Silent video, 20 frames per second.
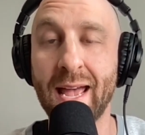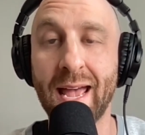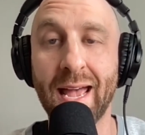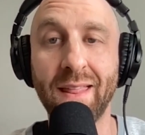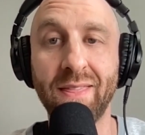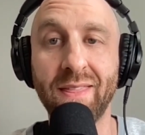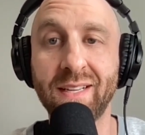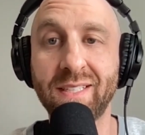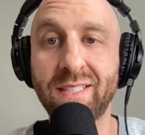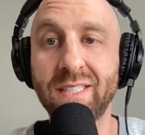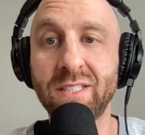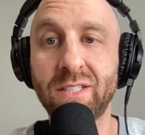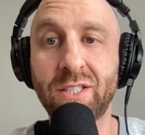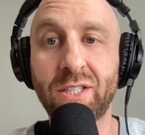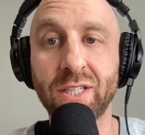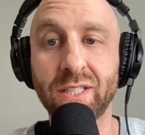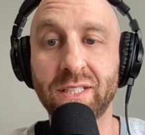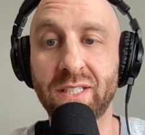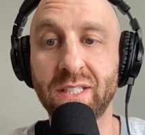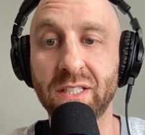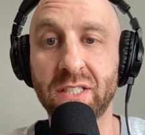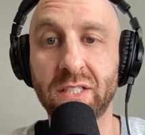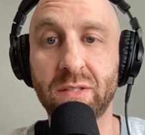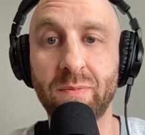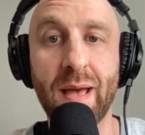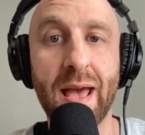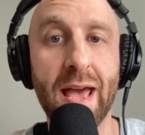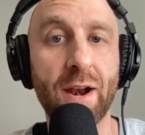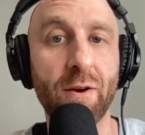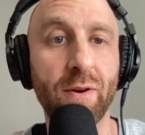And this is just a
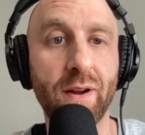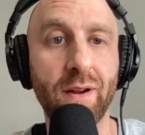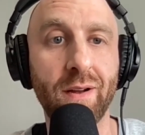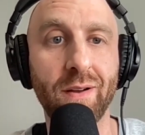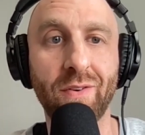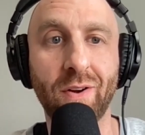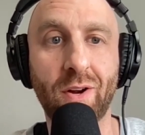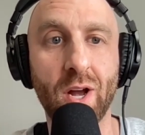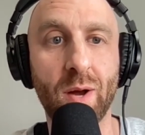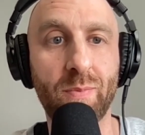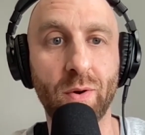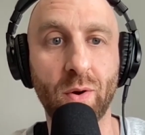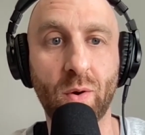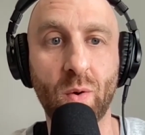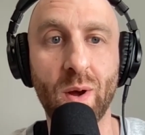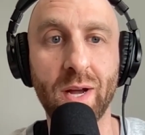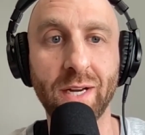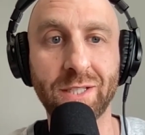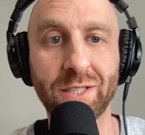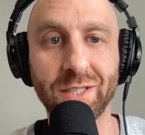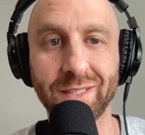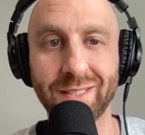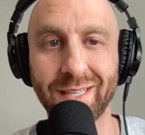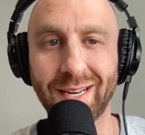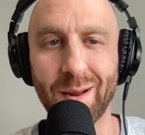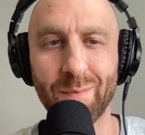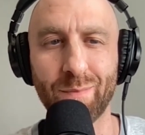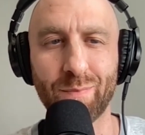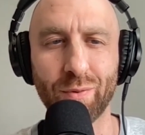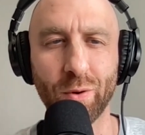smattering of a couple of questions
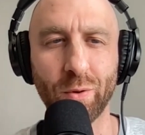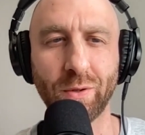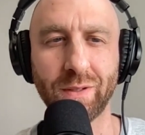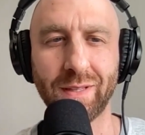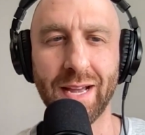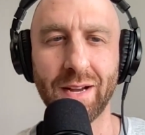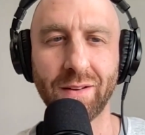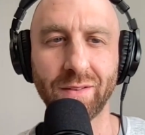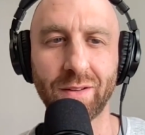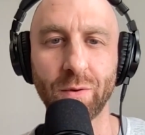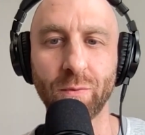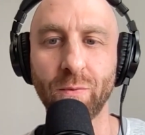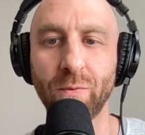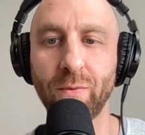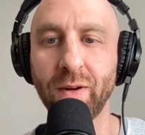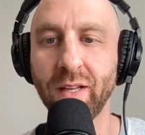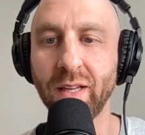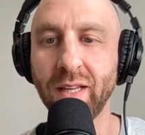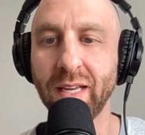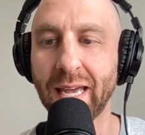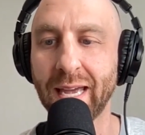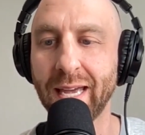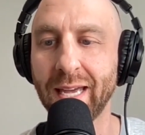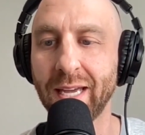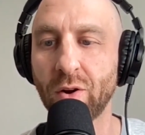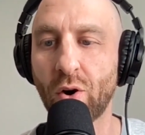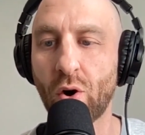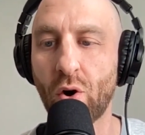that I broke down to really hit